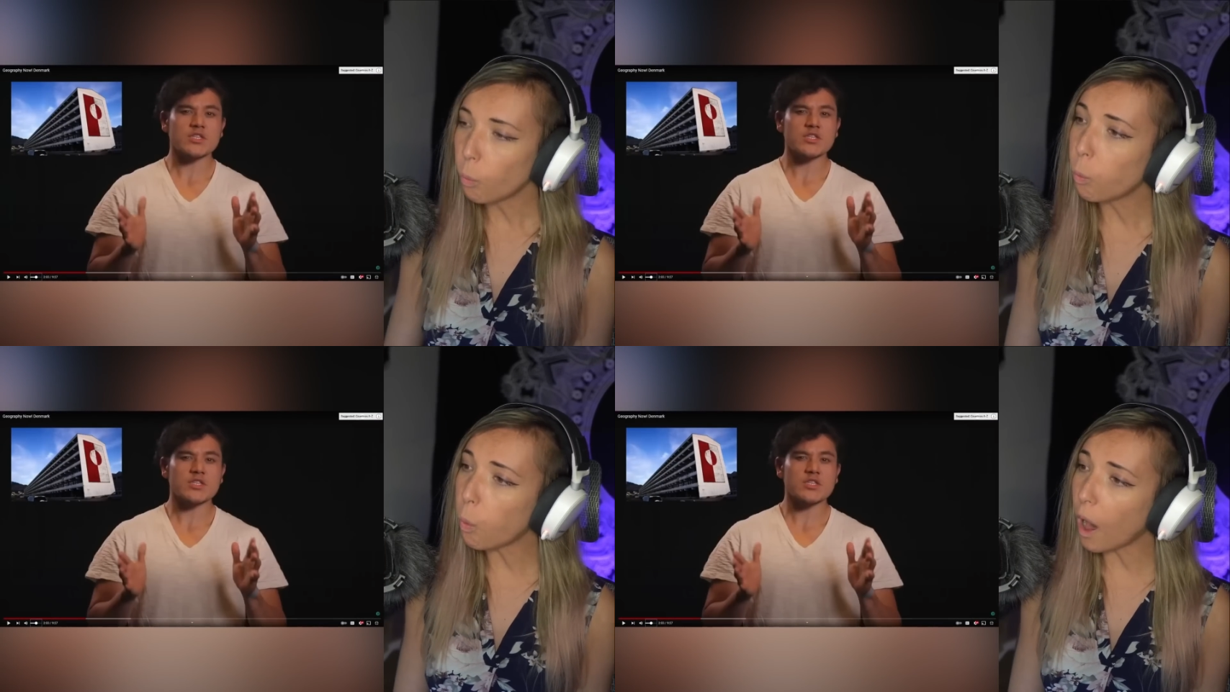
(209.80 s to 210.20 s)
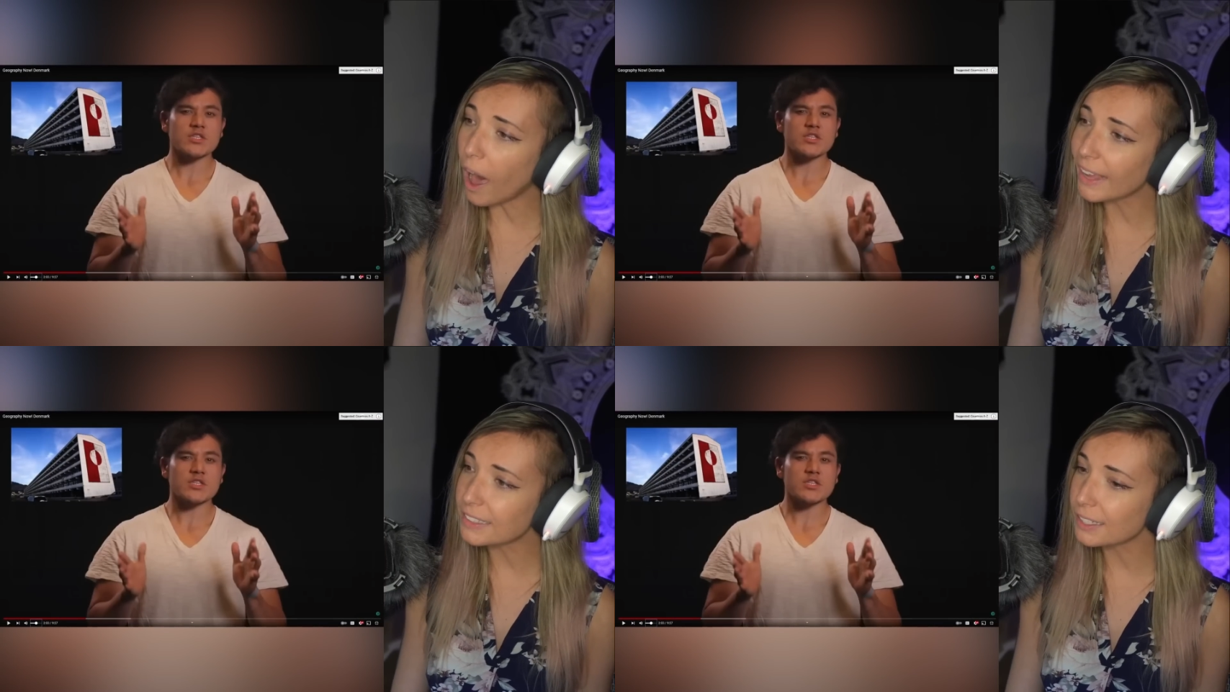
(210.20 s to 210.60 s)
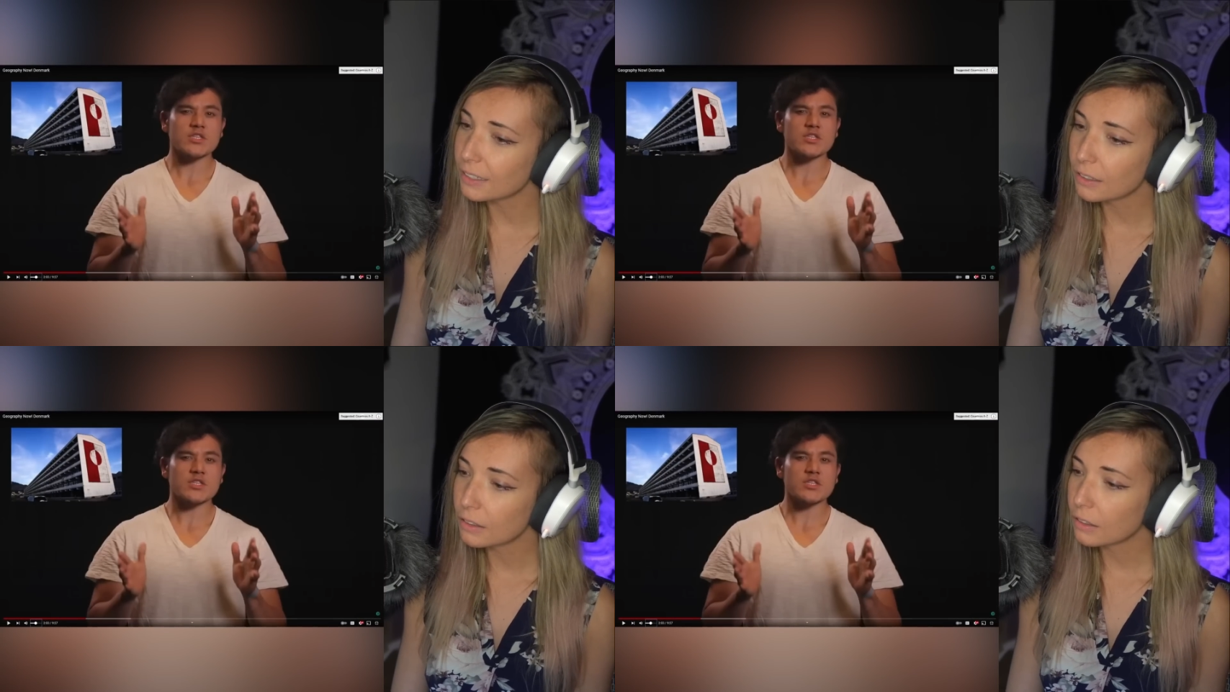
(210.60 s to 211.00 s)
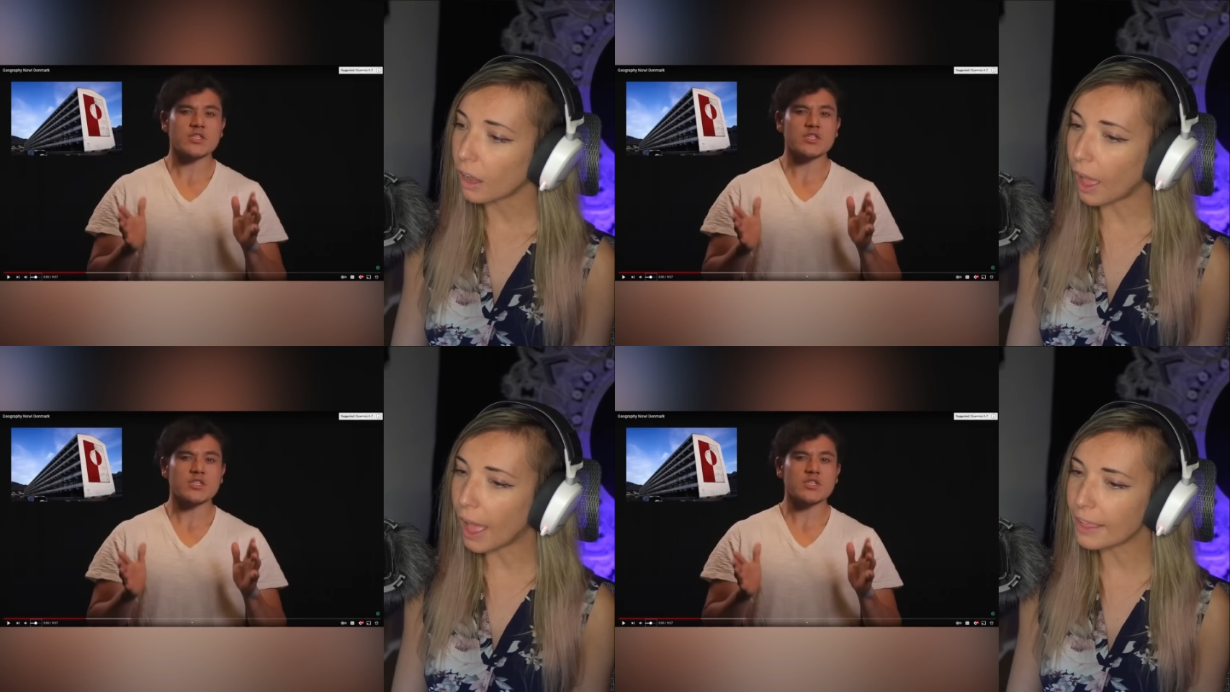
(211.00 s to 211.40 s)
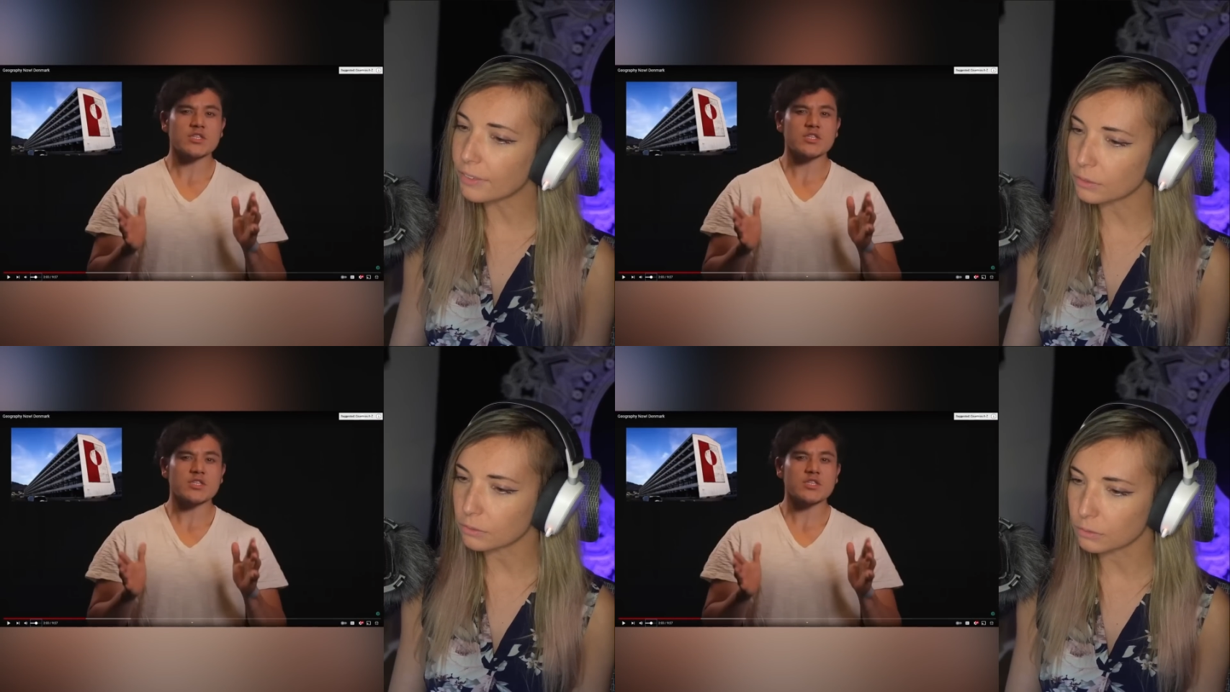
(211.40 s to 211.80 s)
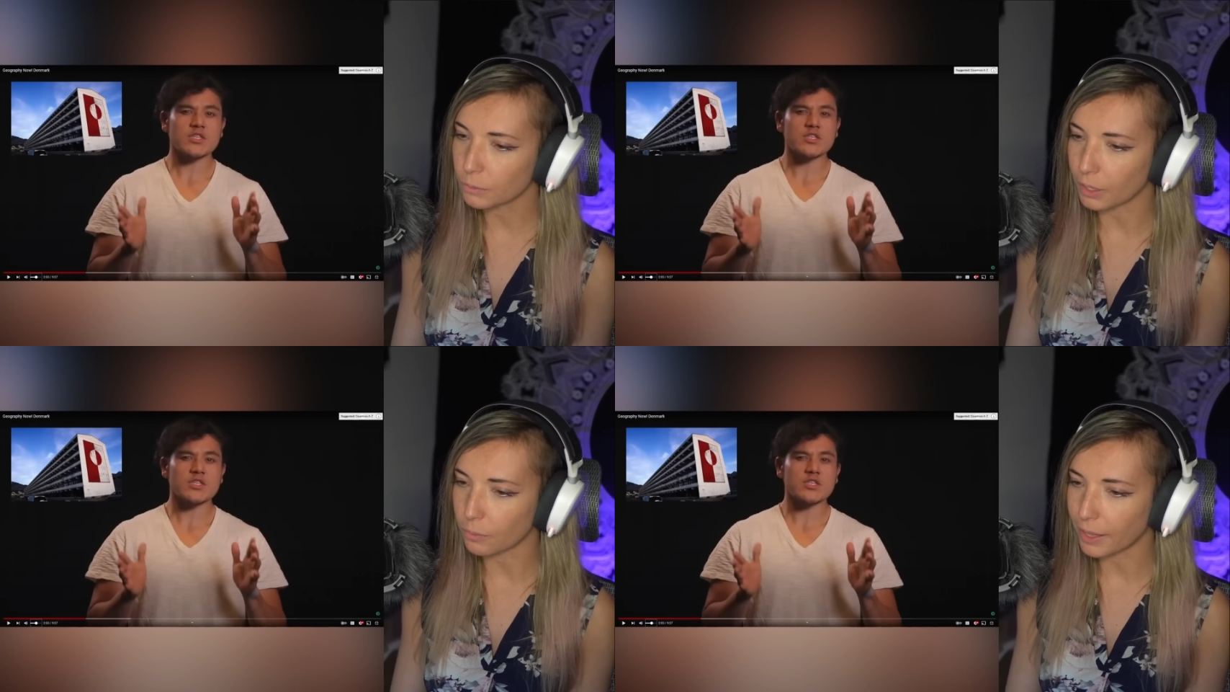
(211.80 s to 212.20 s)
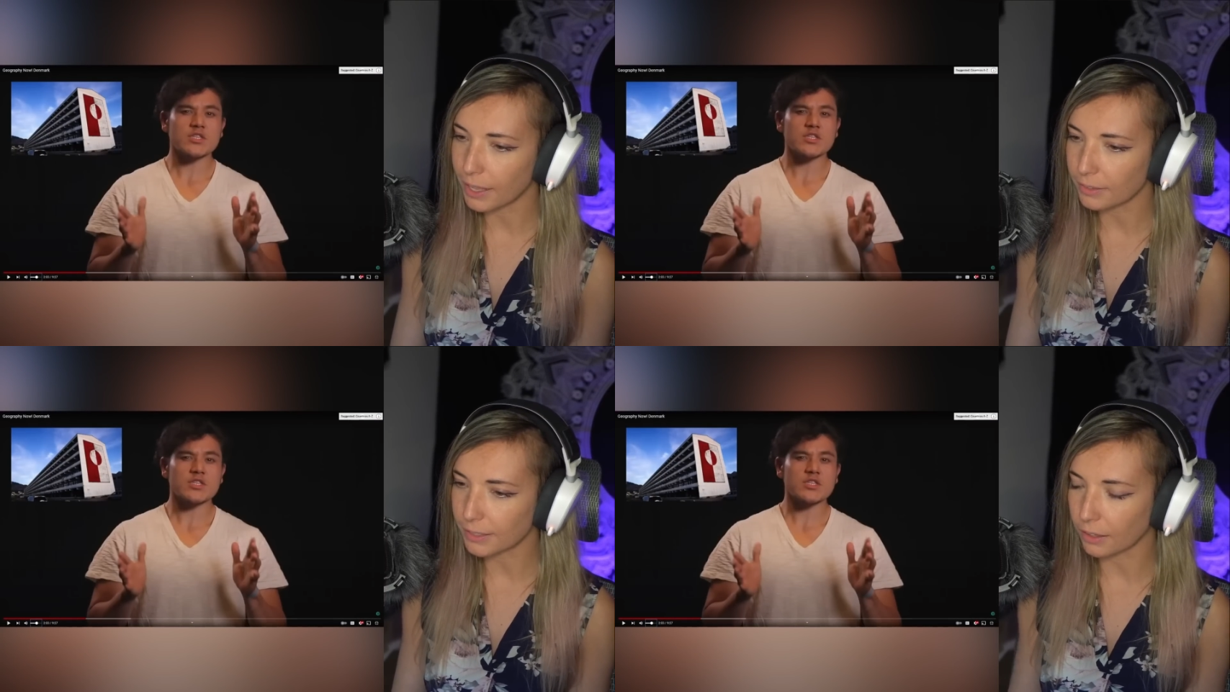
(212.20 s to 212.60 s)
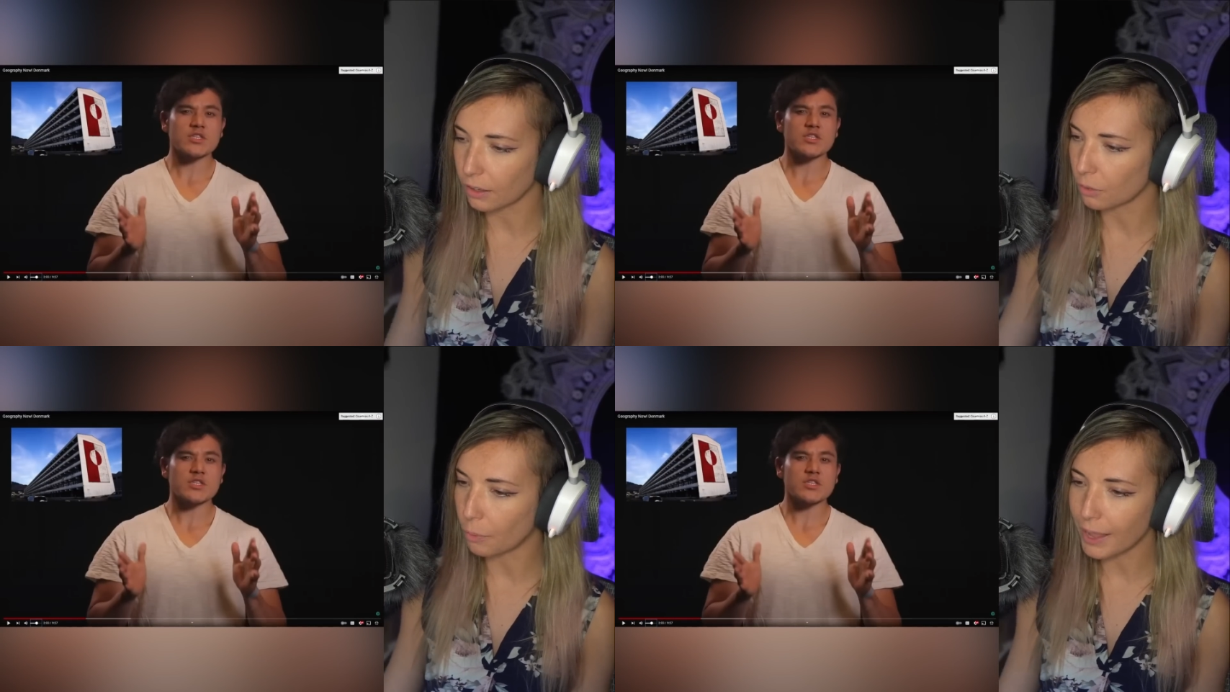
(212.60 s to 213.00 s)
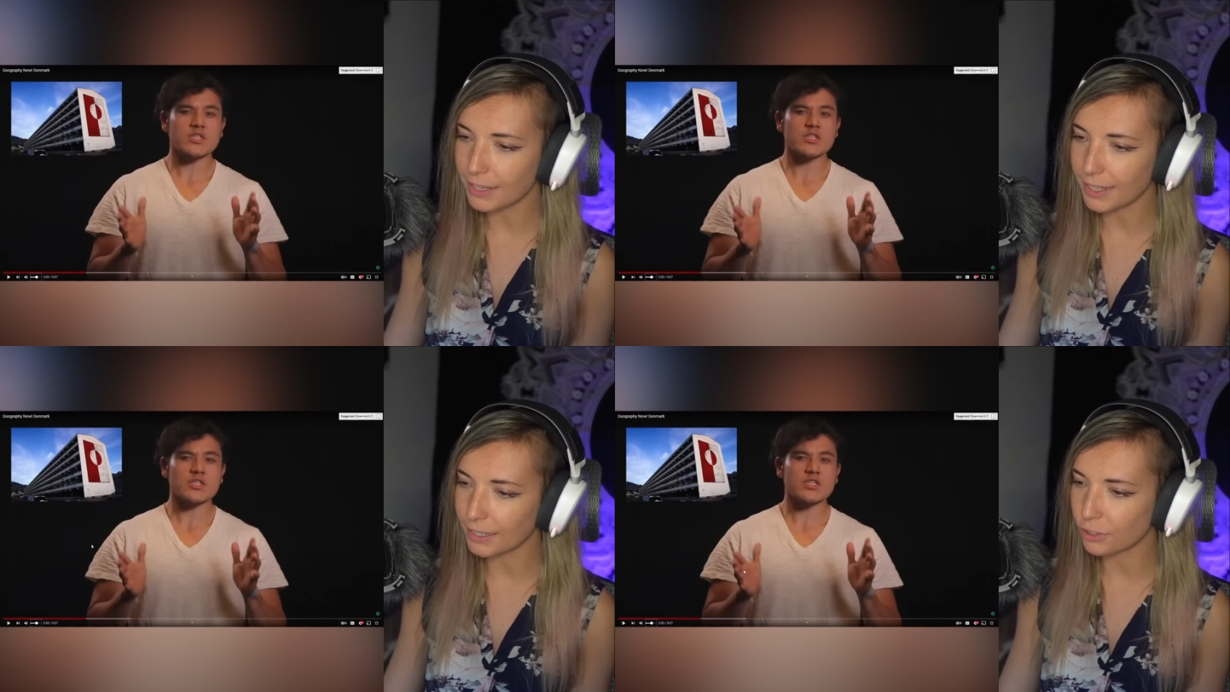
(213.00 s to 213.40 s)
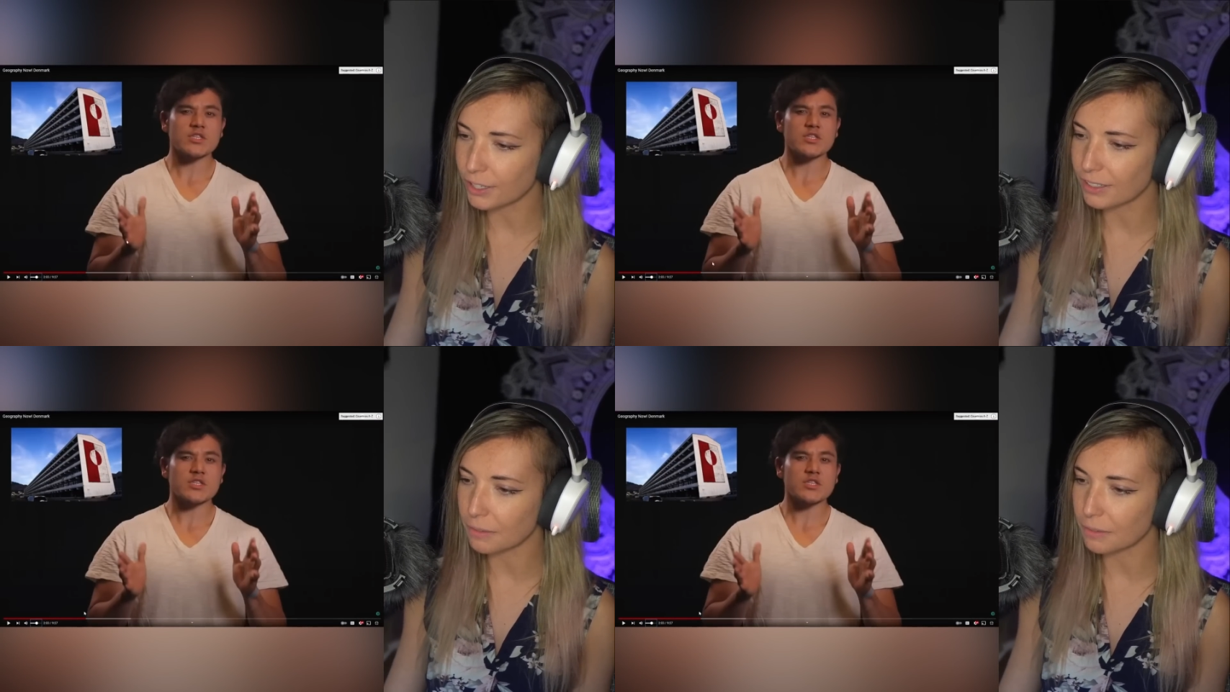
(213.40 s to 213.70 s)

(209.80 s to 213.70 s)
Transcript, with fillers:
Speaker 1: what? I wait. Why can't I? Oh, why is that adjusting